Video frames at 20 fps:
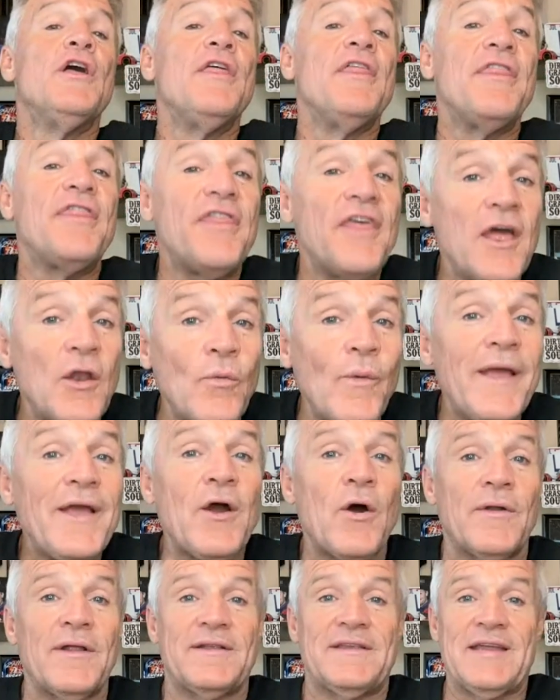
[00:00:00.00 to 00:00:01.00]
Then we
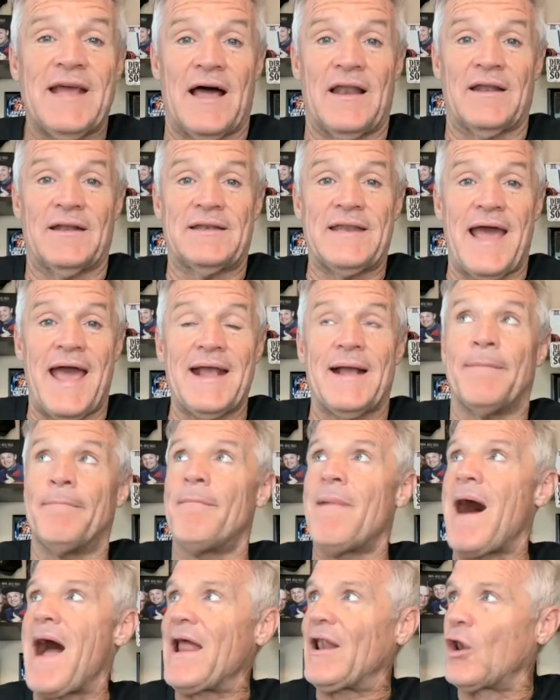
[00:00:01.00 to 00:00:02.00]
go to Talladega.
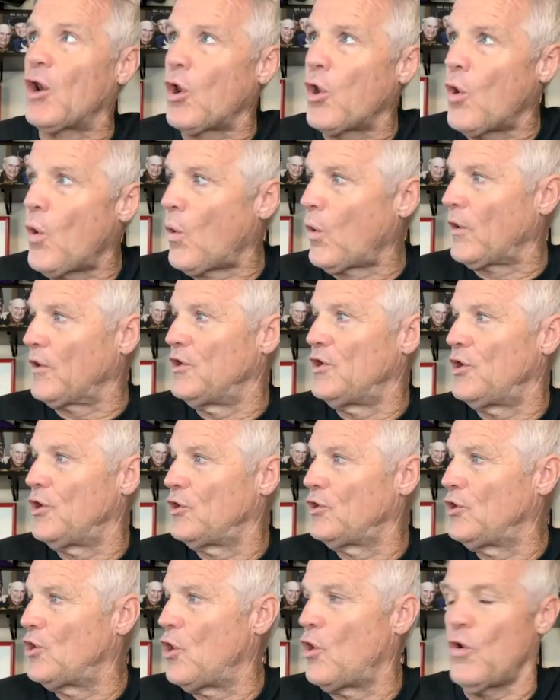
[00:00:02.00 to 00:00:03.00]
My Lord,
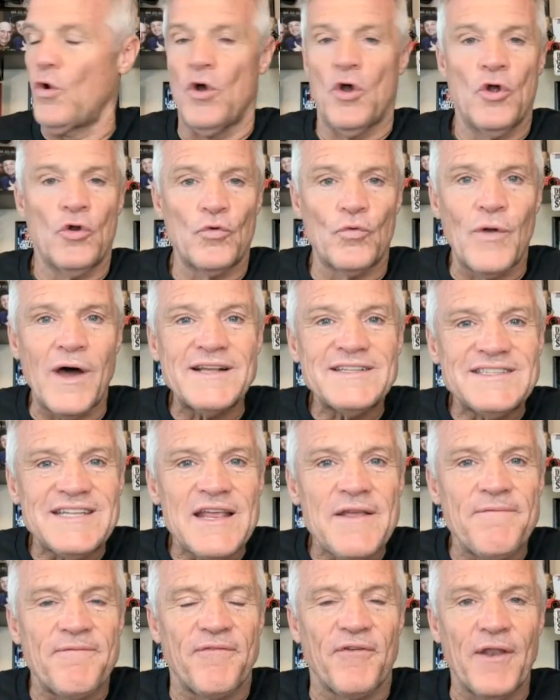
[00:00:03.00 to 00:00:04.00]
no,
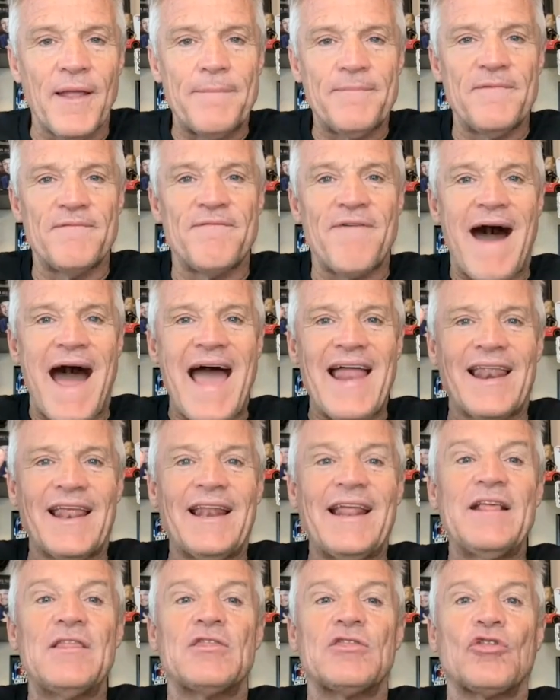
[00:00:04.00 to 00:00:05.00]
Rusty flipped
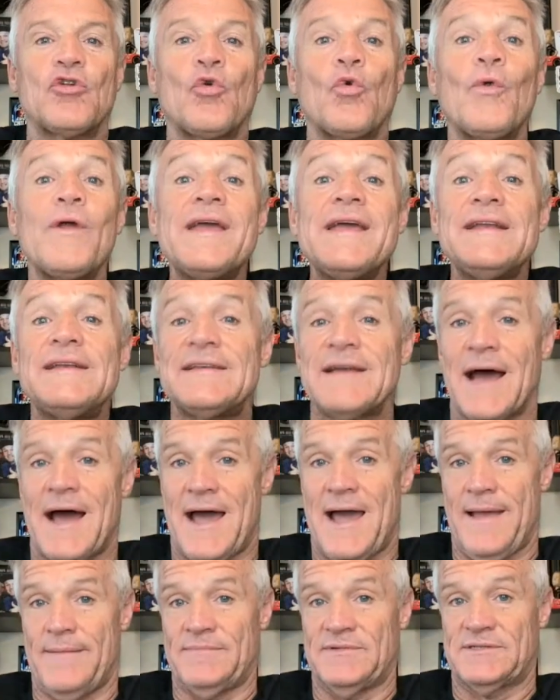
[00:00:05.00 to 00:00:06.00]
violently 3
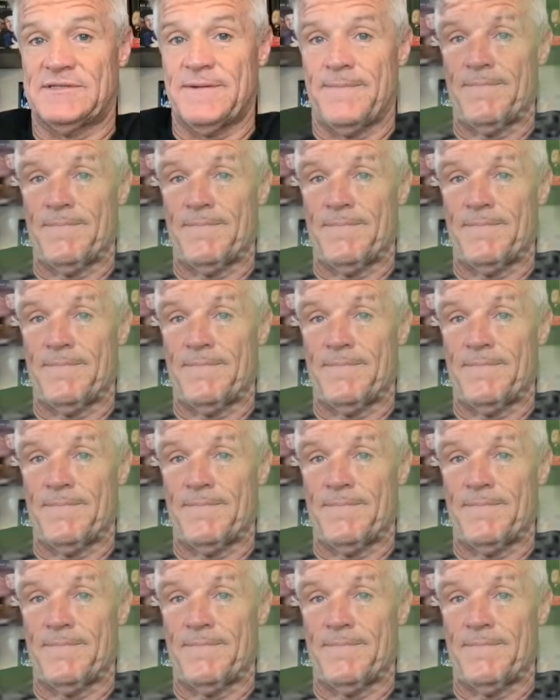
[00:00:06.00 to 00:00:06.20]
times.